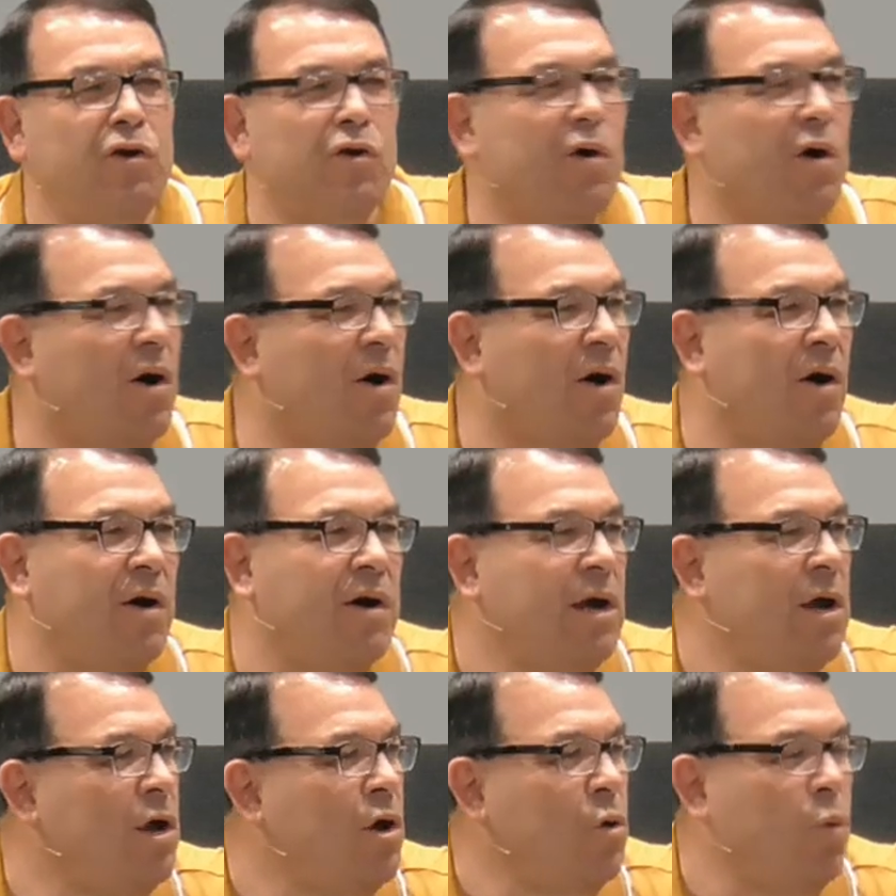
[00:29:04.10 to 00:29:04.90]
heart,
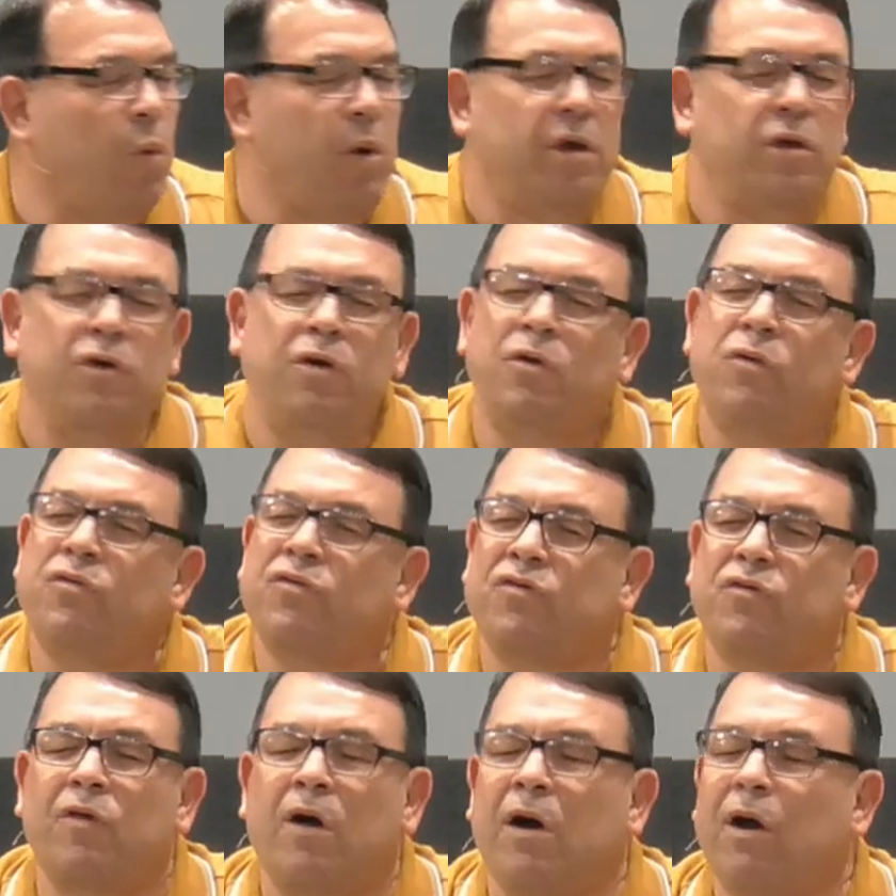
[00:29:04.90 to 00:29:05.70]
when you
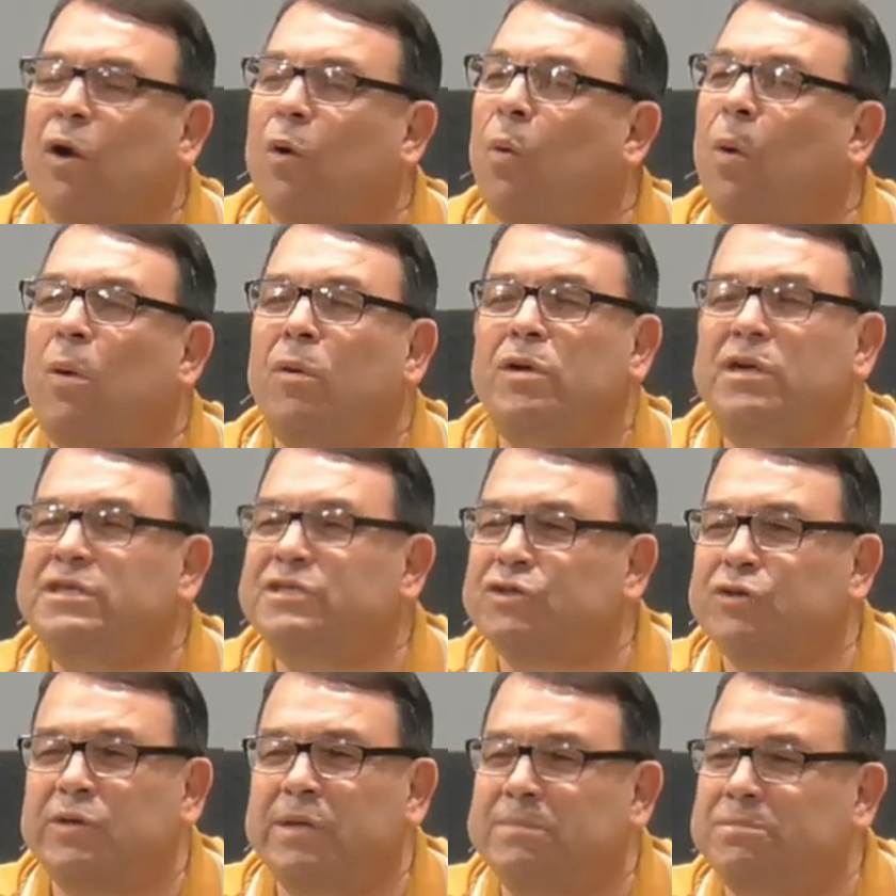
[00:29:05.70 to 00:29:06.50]
start quoting
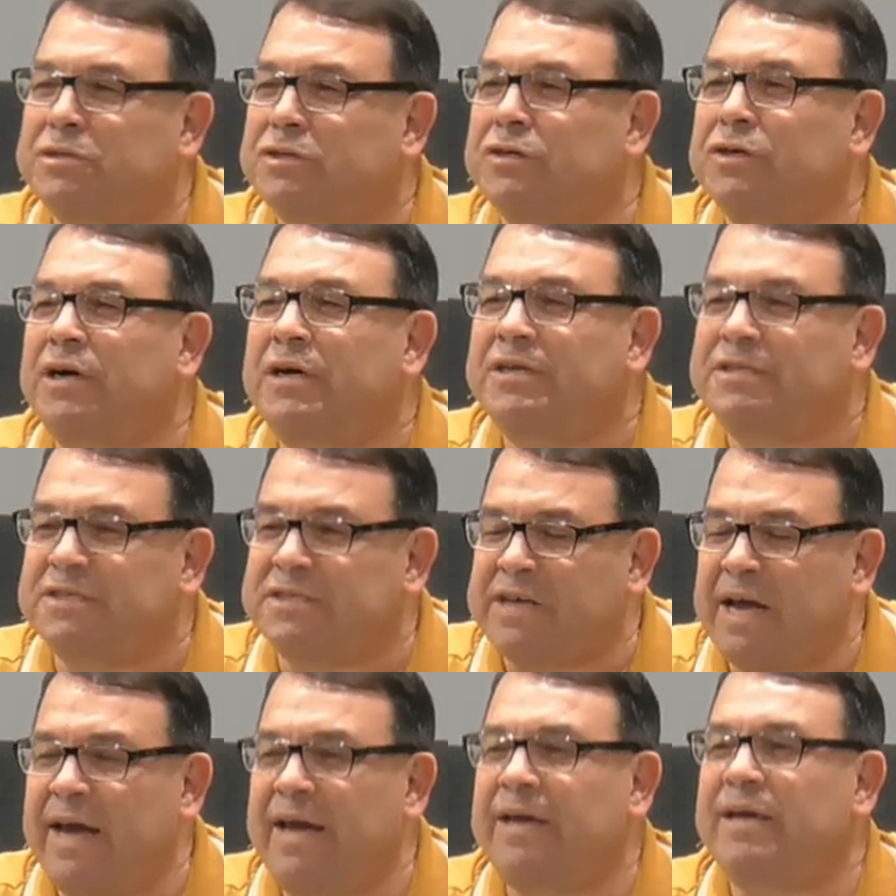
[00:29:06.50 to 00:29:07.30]
Scripture,
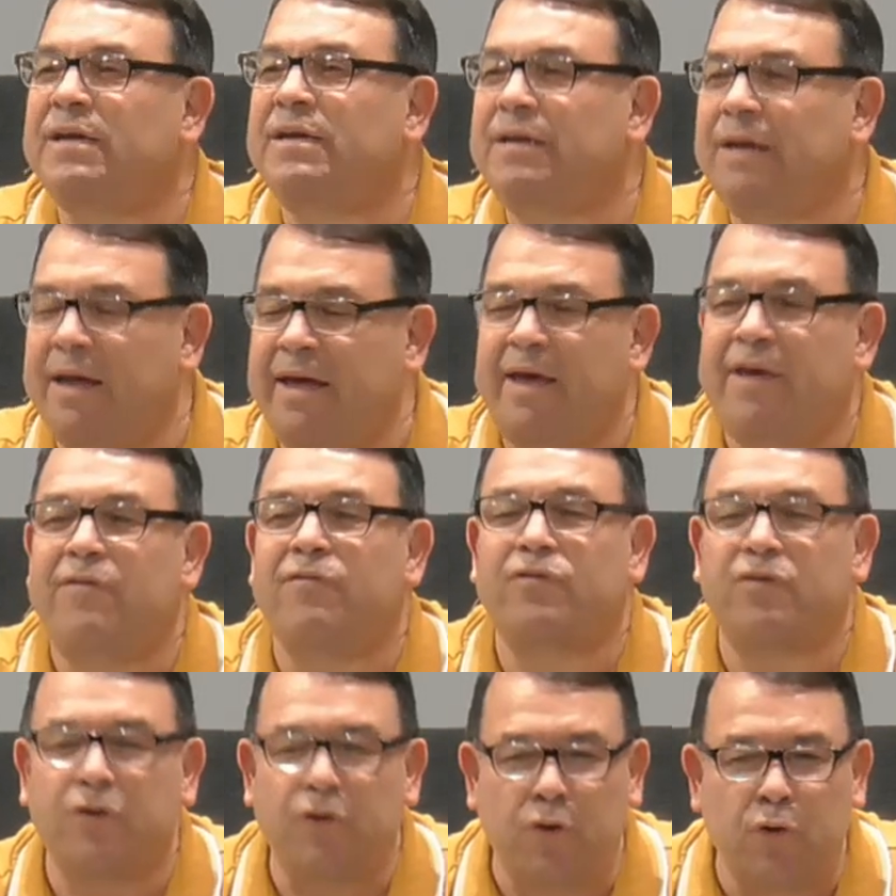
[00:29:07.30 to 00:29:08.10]
Satan leaves
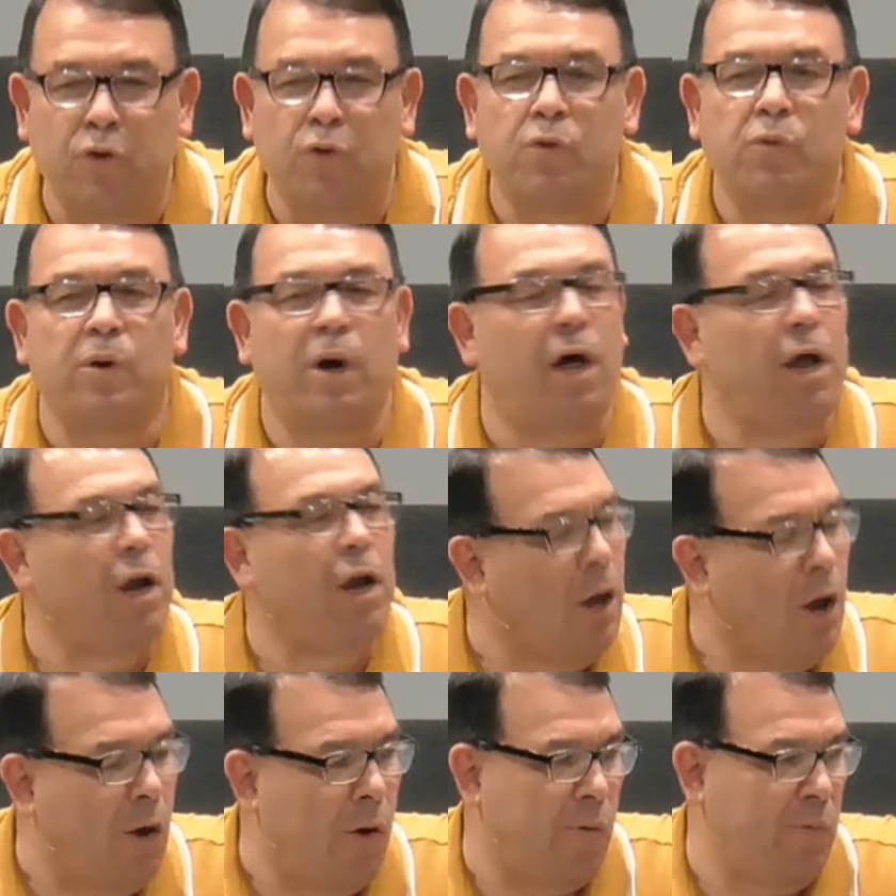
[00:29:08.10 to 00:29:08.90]
you
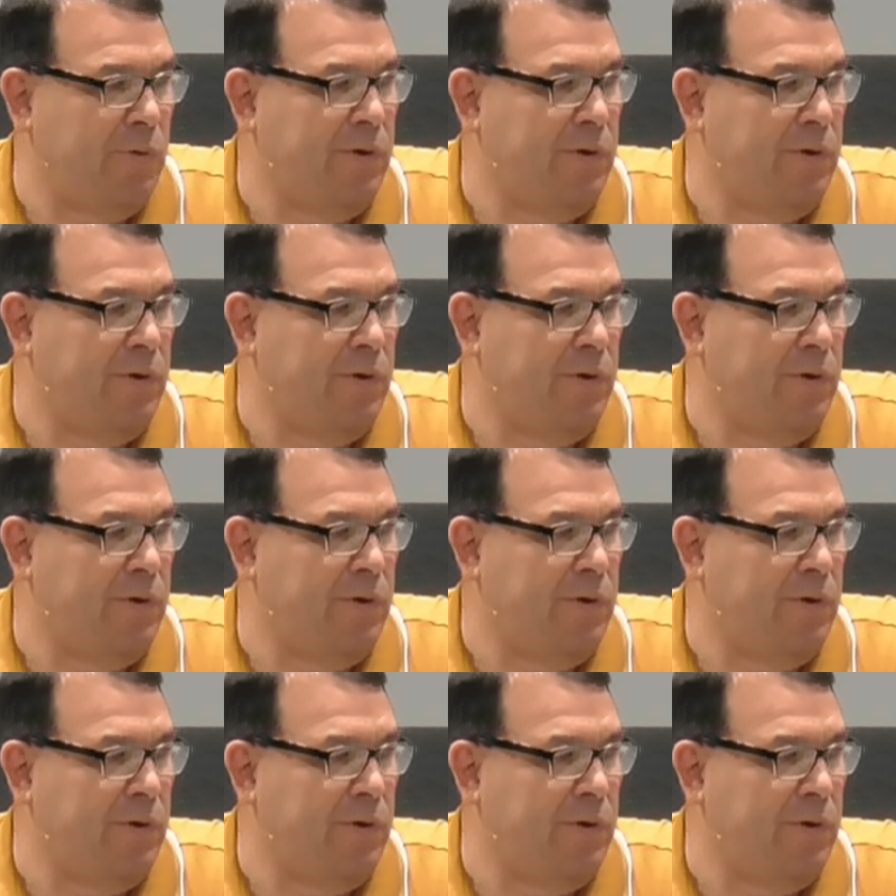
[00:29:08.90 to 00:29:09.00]
alone.